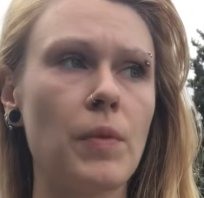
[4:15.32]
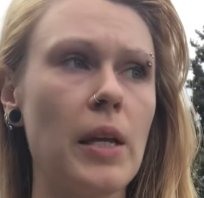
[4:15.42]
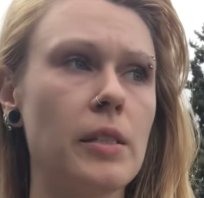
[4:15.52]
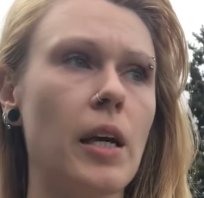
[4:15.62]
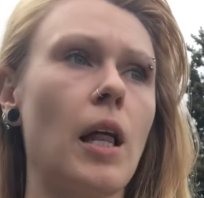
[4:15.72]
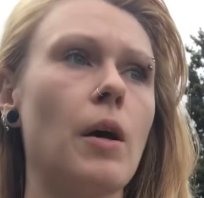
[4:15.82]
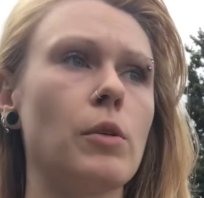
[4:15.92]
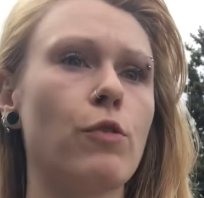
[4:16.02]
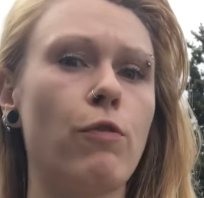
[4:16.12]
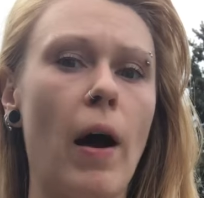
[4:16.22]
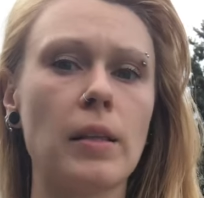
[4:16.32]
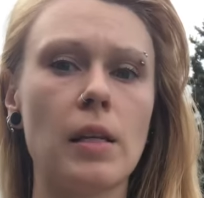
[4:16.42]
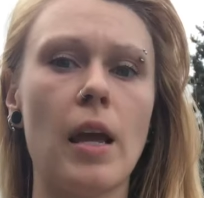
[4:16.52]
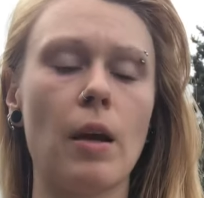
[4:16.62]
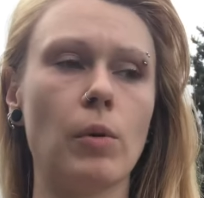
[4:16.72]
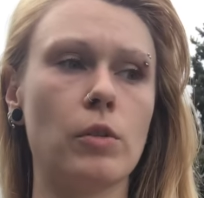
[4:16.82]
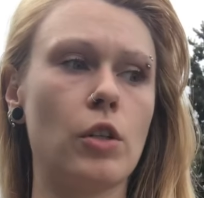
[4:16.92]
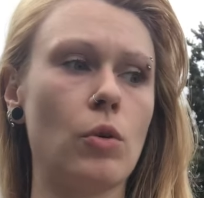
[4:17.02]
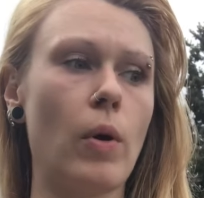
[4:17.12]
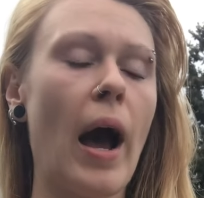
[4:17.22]
until I was finally able
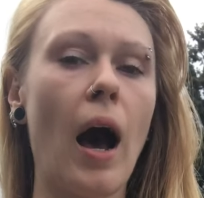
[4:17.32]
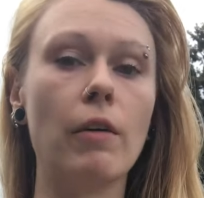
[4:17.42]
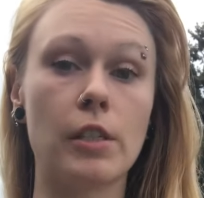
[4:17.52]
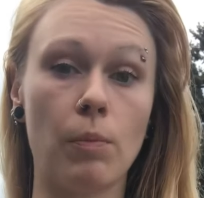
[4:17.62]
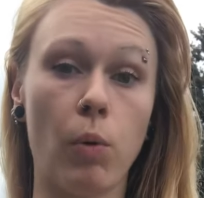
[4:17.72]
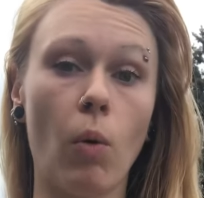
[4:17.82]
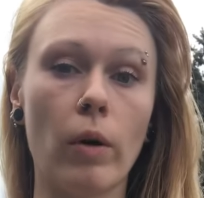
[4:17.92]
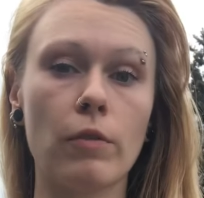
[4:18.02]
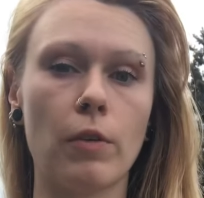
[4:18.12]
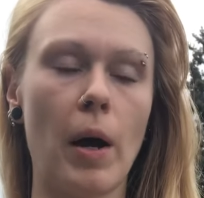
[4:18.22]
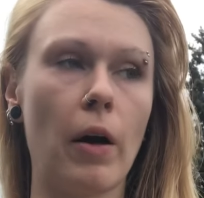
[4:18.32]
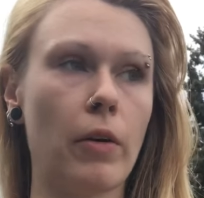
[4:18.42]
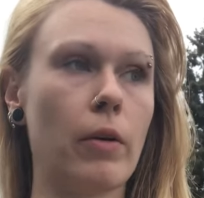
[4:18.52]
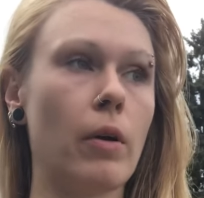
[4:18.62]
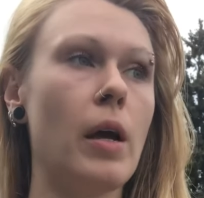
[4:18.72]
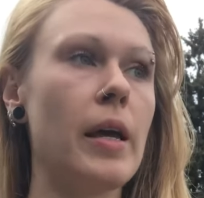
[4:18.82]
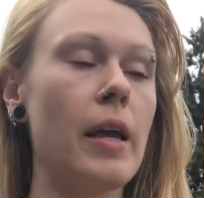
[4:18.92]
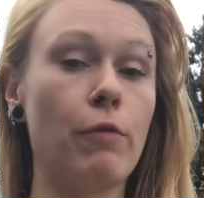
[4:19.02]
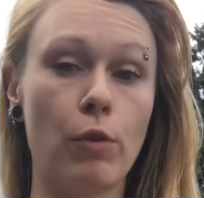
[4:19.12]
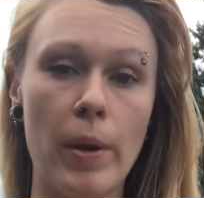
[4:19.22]
to have support from other
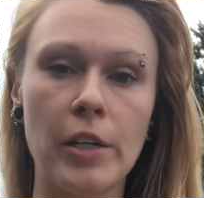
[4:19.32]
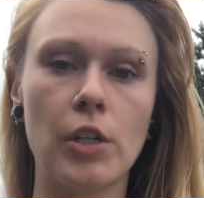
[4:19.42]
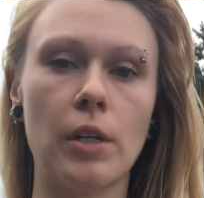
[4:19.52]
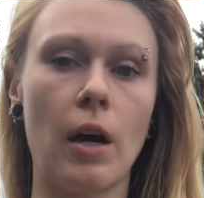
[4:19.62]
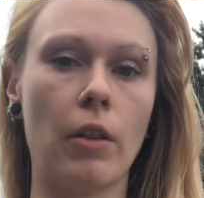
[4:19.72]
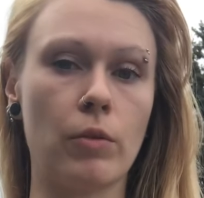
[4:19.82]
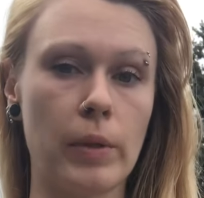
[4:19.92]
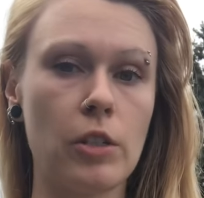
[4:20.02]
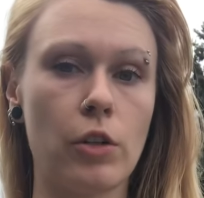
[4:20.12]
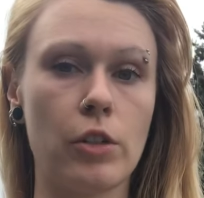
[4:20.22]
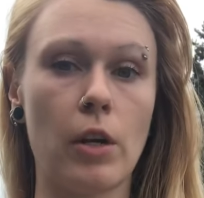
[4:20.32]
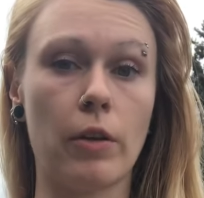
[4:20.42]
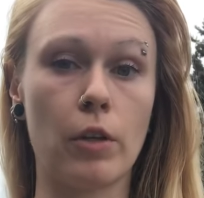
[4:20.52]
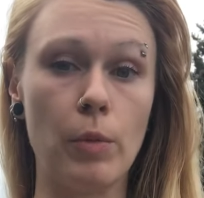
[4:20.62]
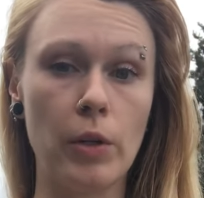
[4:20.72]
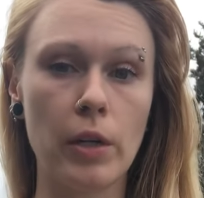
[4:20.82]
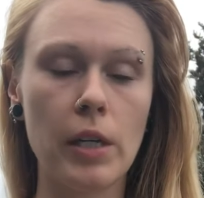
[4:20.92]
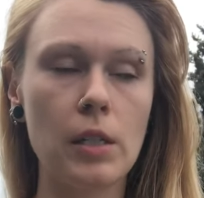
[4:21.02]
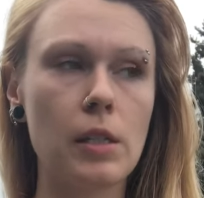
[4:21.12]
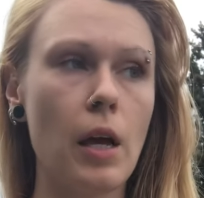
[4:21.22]
information, other research, and other
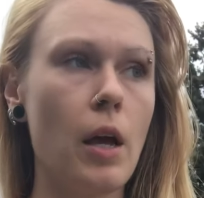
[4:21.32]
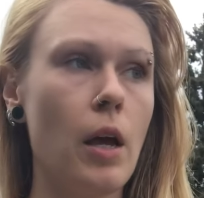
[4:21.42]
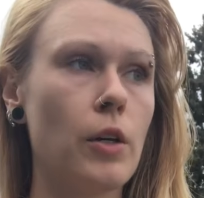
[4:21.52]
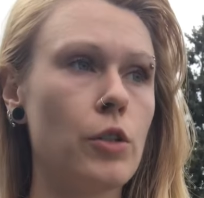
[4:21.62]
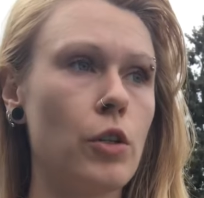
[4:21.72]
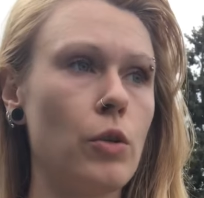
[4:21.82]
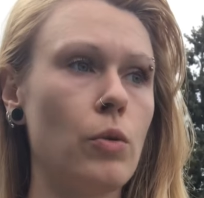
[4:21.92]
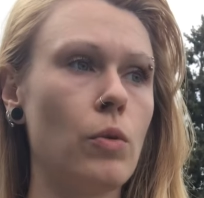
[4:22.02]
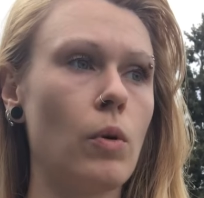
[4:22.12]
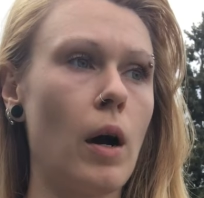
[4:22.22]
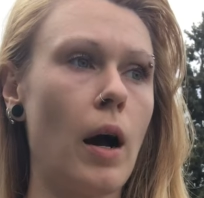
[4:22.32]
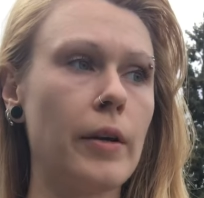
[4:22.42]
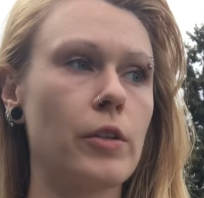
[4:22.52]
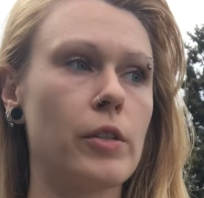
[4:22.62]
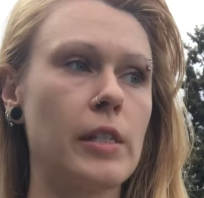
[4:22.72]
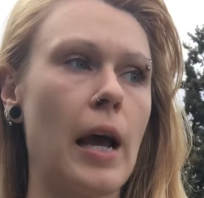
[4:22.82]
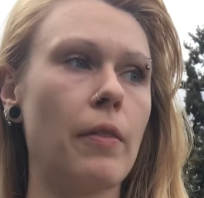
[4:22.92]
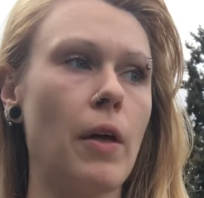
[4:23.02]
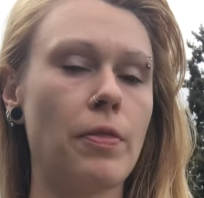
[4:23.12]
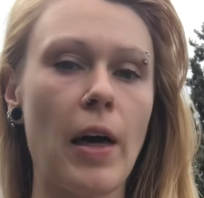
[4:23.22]
communities to
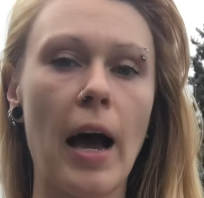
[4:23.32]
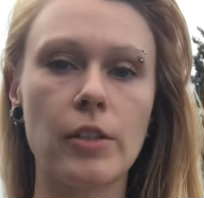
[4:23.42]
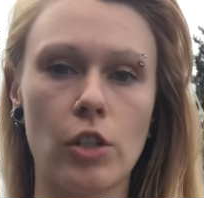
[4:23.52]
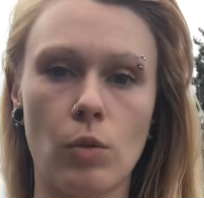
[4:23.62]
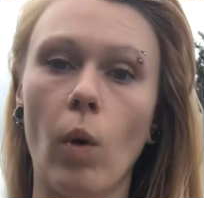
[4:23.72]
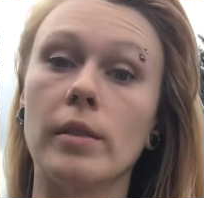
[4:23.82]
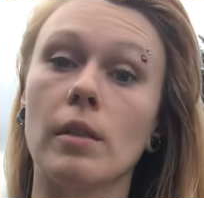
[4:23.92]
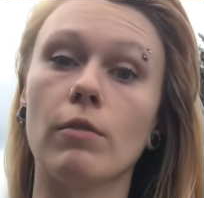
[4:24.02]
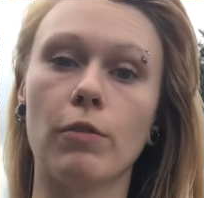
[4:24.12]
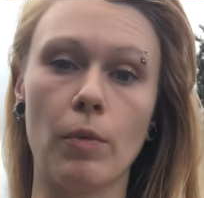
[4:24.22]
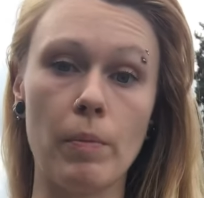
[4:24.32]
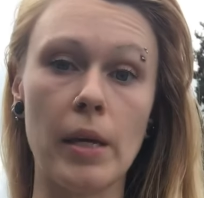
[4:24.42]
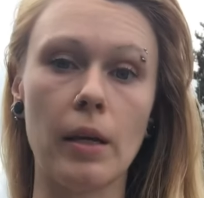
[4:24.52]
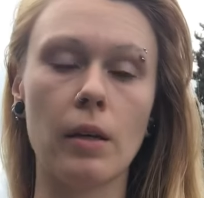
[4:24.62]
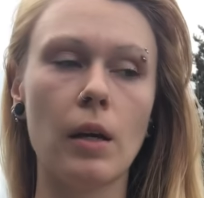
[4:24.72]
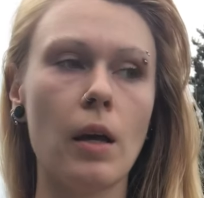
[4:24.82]
understand that that just wasn't for me.